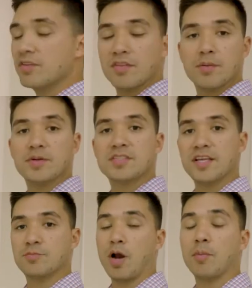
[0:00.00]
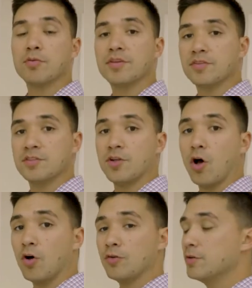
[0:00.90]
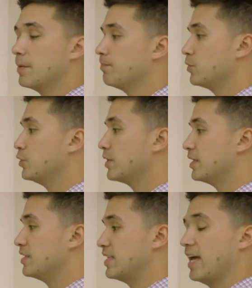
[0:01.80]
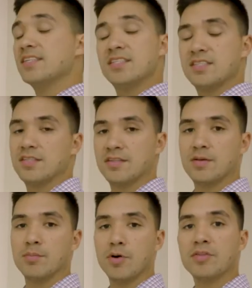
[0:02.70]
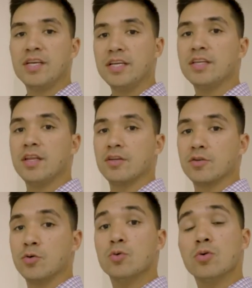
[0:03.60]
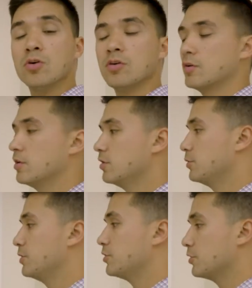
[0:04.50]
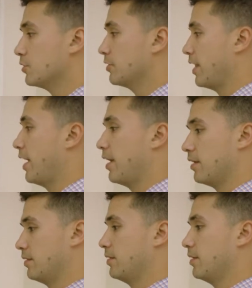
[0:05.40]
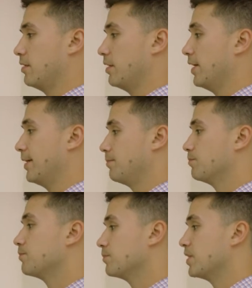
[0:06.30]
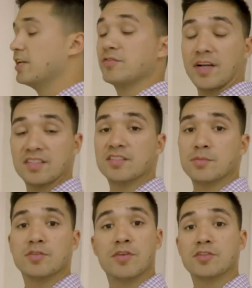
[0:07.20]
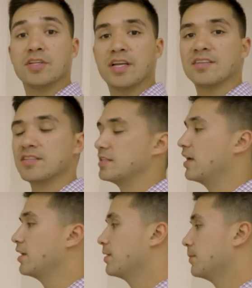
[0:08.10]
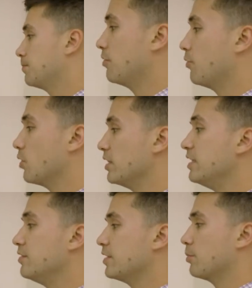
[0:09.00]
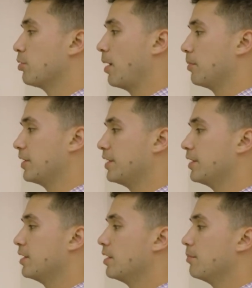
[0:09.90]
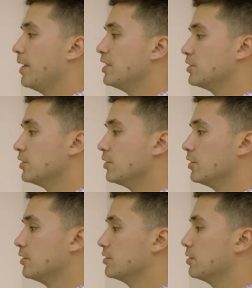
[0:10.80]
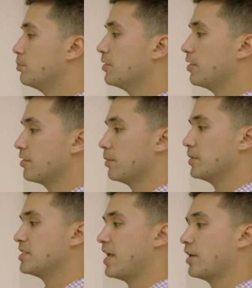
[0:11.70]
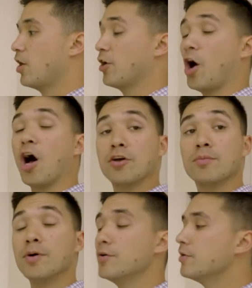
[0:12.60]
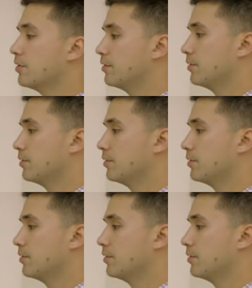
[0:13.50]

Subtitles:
the thermostat's properly installed, you can test both heat and cool to ensure that the HVAC system is functioning as designed. Before leaving the property, make sure to put the thermostat on auto mode,